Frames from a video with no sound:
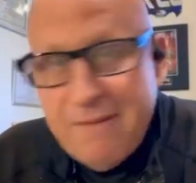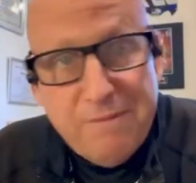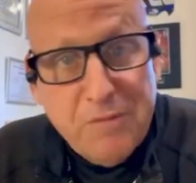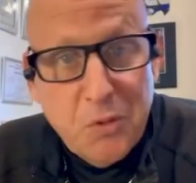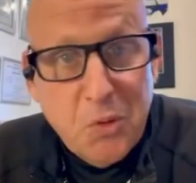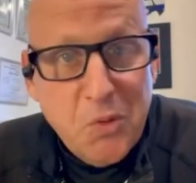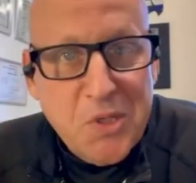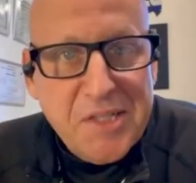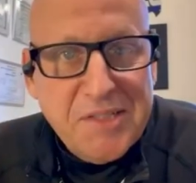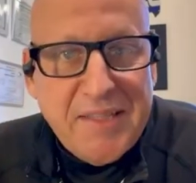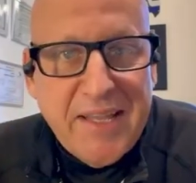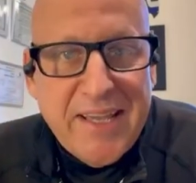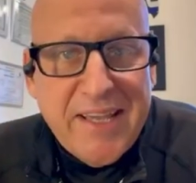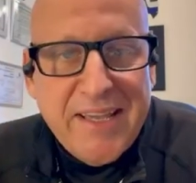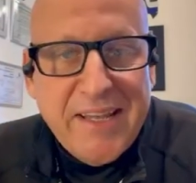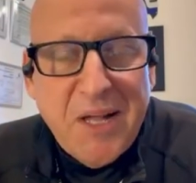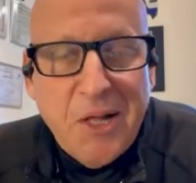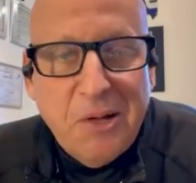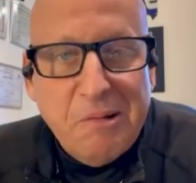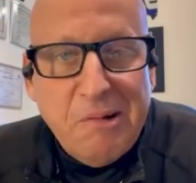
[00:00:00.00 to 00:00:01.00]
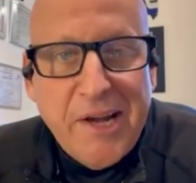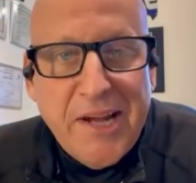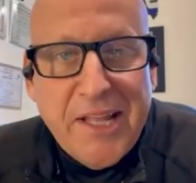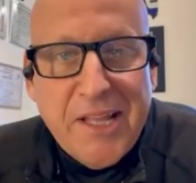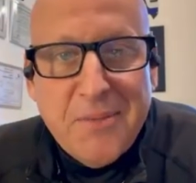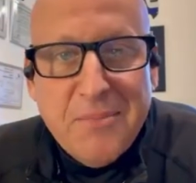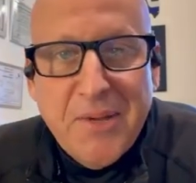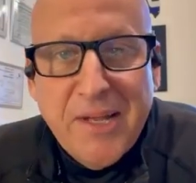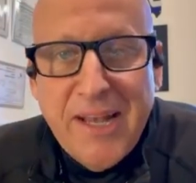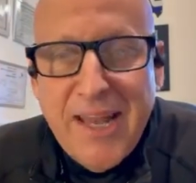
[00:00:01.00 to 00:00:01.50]
a full work day in
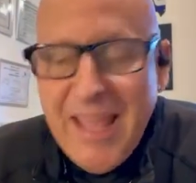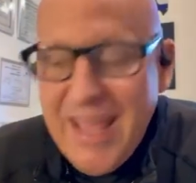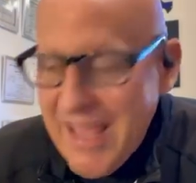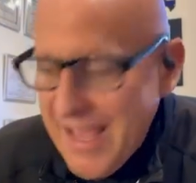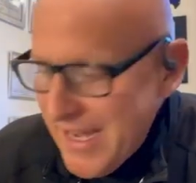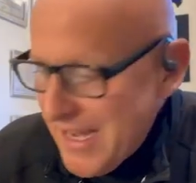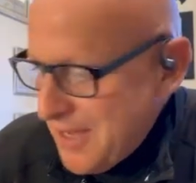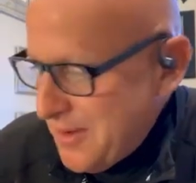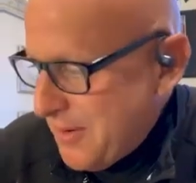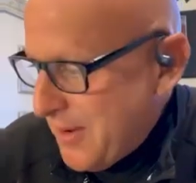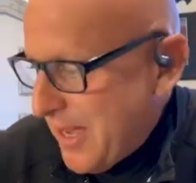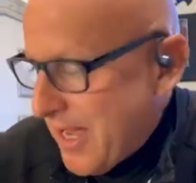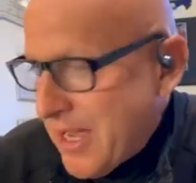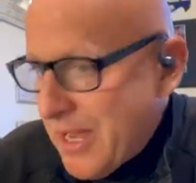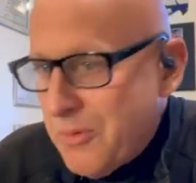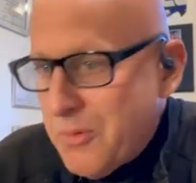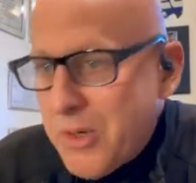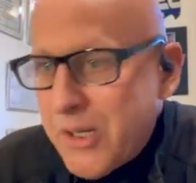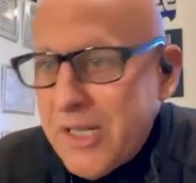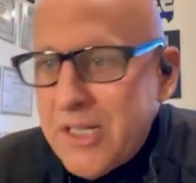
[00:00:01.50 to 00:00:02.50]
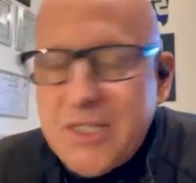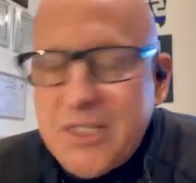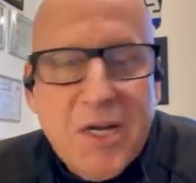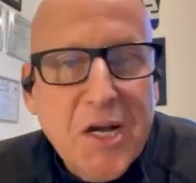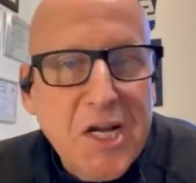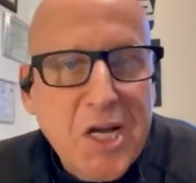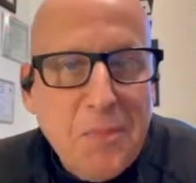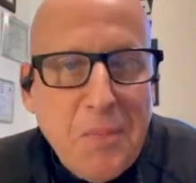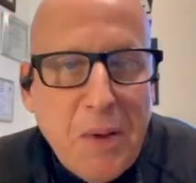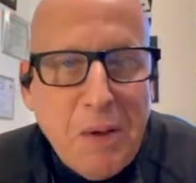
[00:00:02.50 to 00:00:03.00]
already. But anyway, we're going to
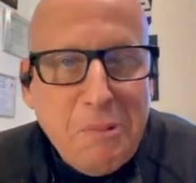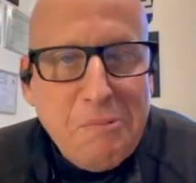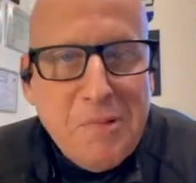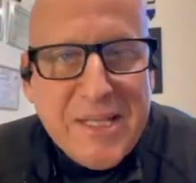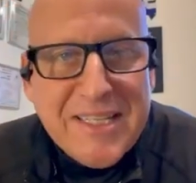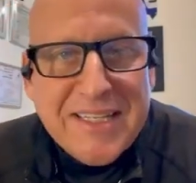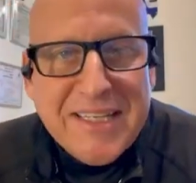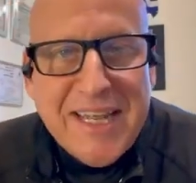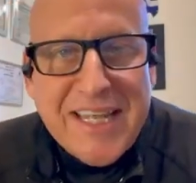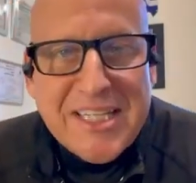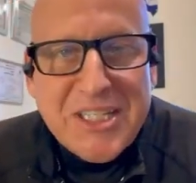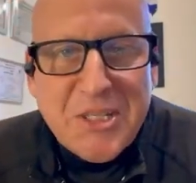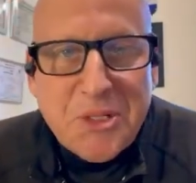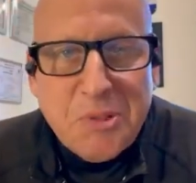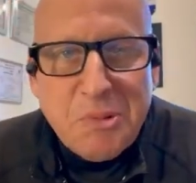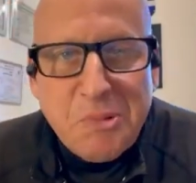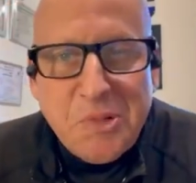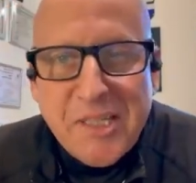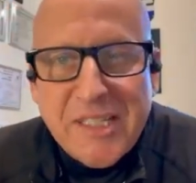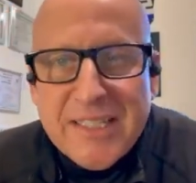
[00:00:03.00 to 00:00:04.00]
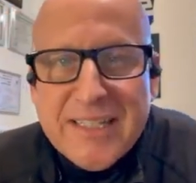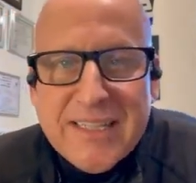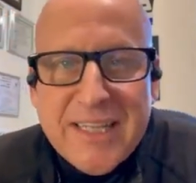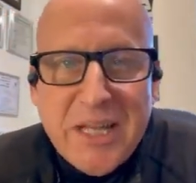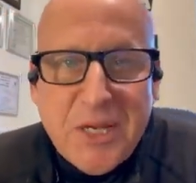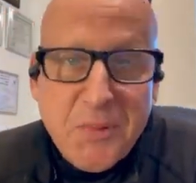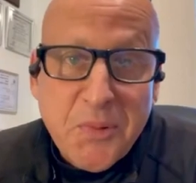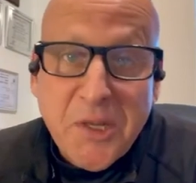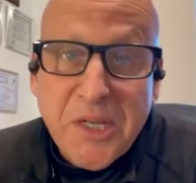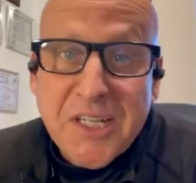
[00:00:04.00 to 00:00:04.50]
talk about residential real
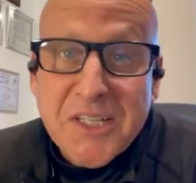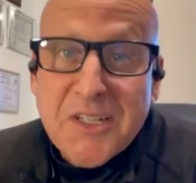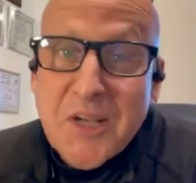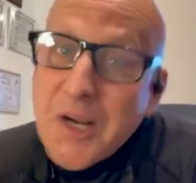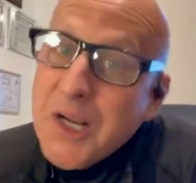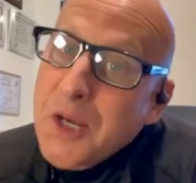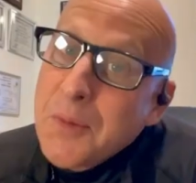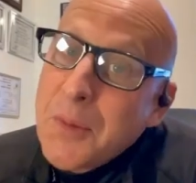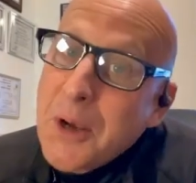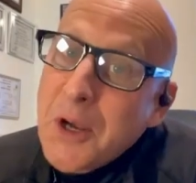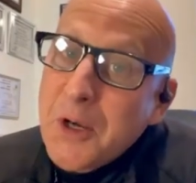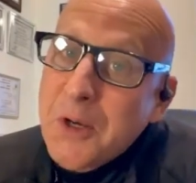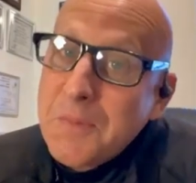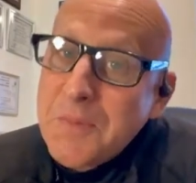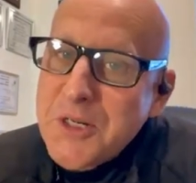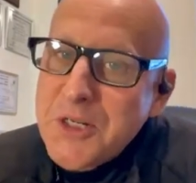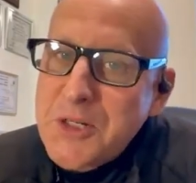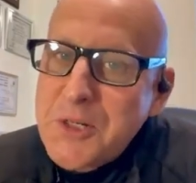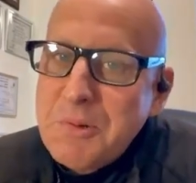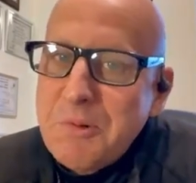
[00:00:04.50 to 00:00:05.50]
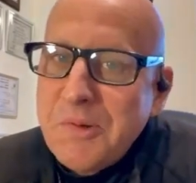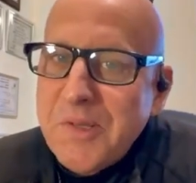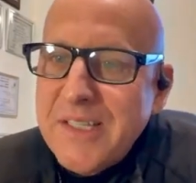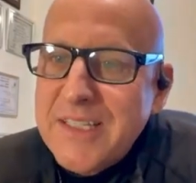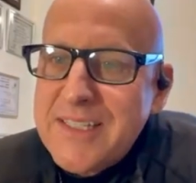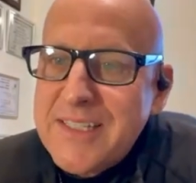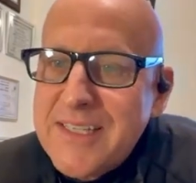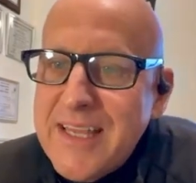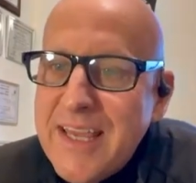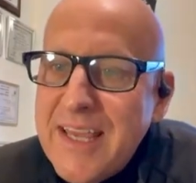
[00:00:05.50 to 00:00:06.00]
estate. We're going to talk about commercial real
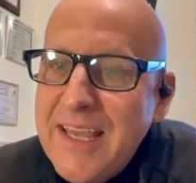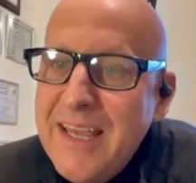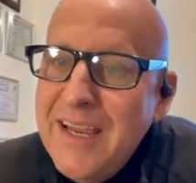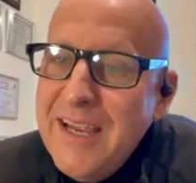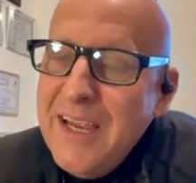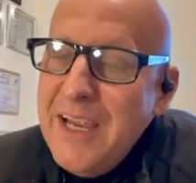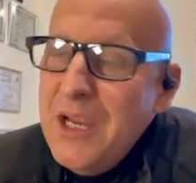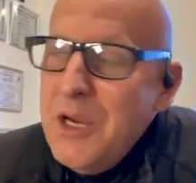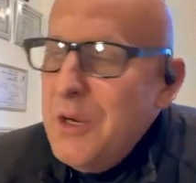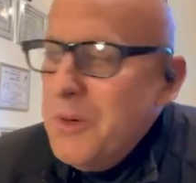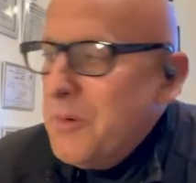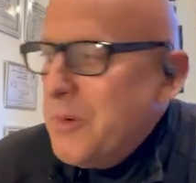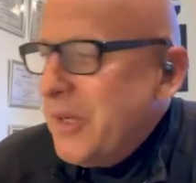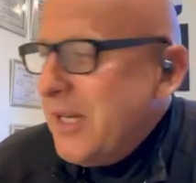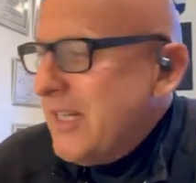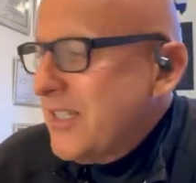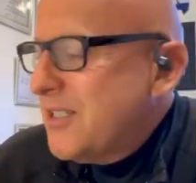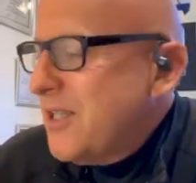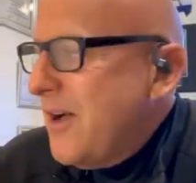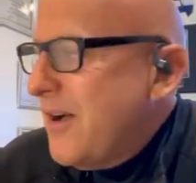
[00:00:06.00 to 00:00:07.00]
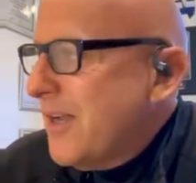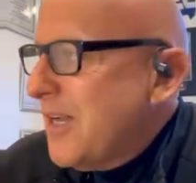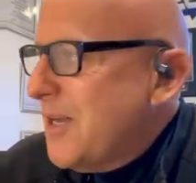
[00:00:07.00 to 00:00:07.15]
estate. We're going to talk